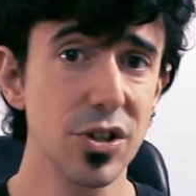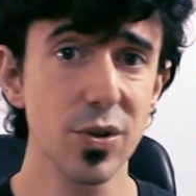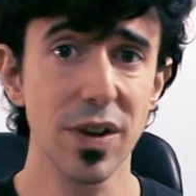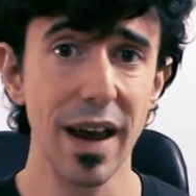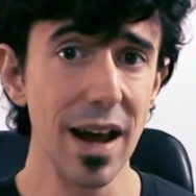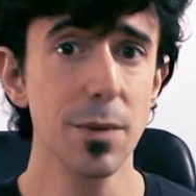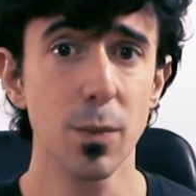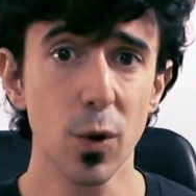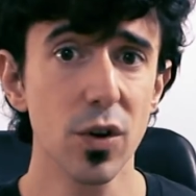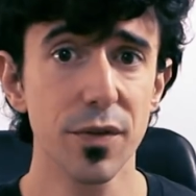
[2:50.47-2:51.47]
to get
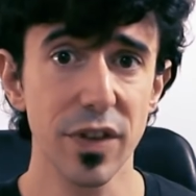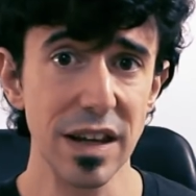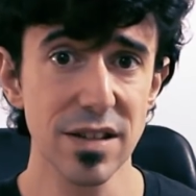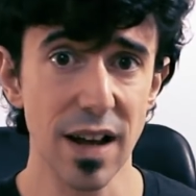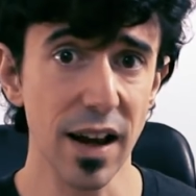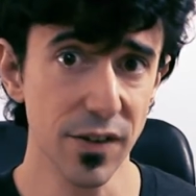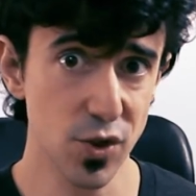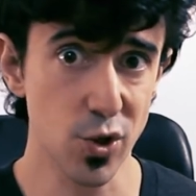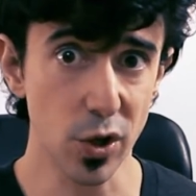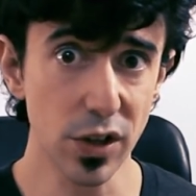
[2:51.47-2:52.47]
more of these kind of
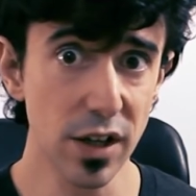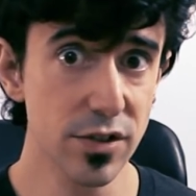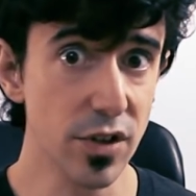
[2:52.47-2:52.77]
tutorials,